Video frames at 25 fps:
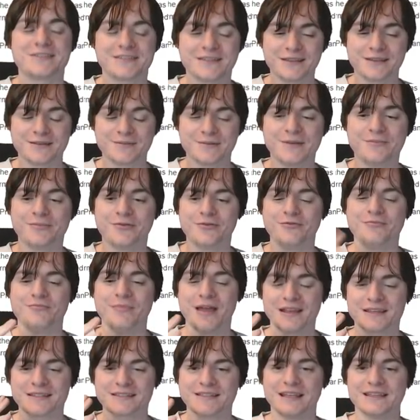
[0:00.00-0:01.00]
of these people
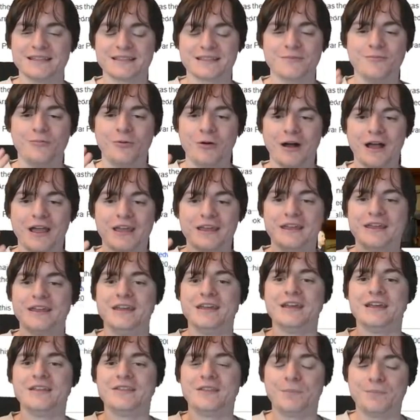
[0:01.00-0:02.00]
make sense and why
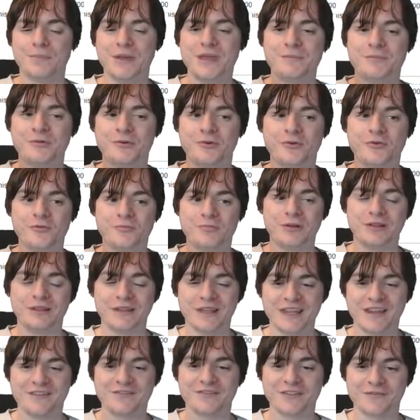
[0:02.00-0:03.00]
the people
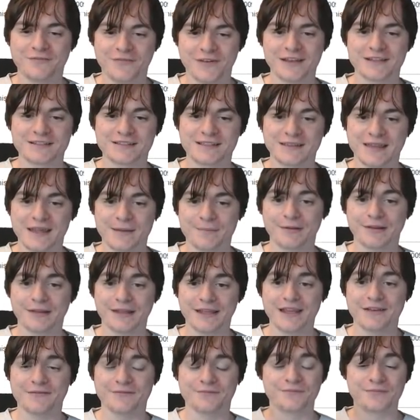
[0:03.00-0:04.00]
believe the things that they
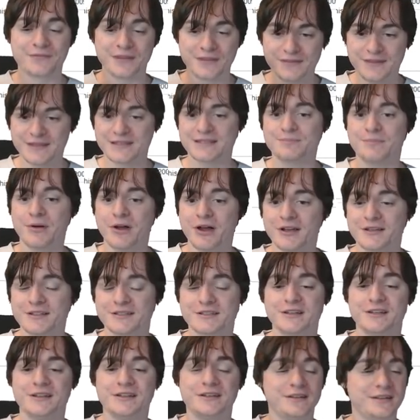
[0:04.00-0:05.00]
believe. This
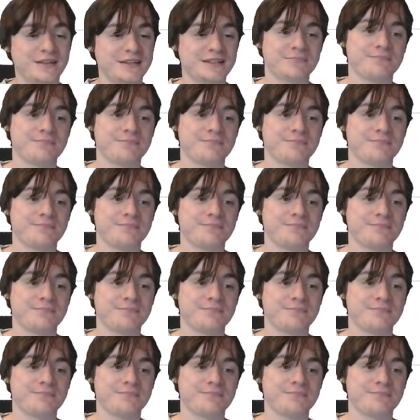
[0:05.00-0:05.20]
person, this